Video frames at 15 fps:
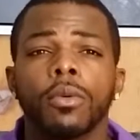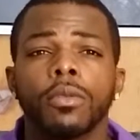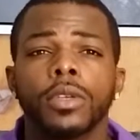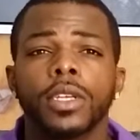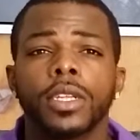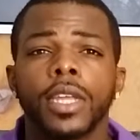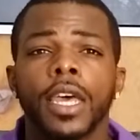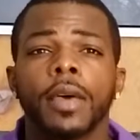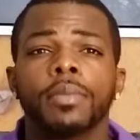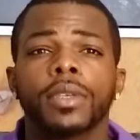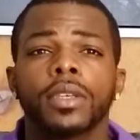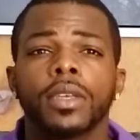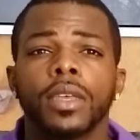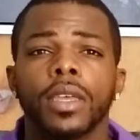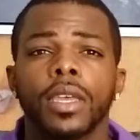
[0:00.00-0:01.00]

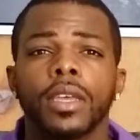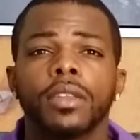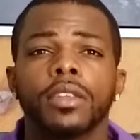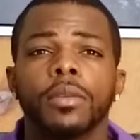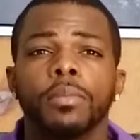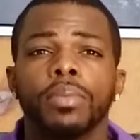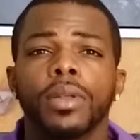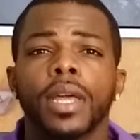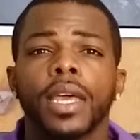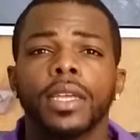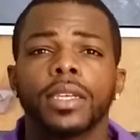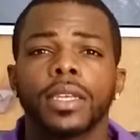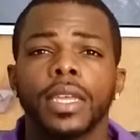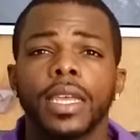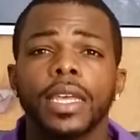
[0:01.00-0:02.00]
steps into
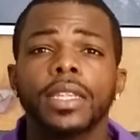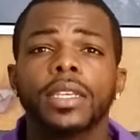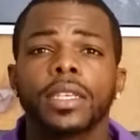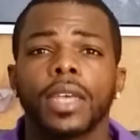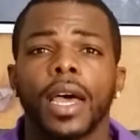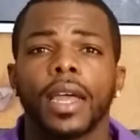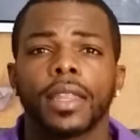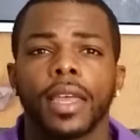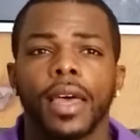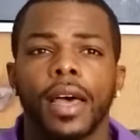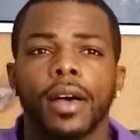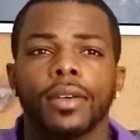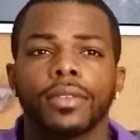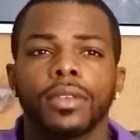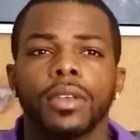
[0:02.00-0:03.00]
place inside the
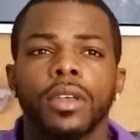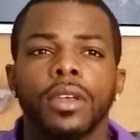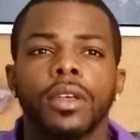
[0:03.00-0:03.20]
house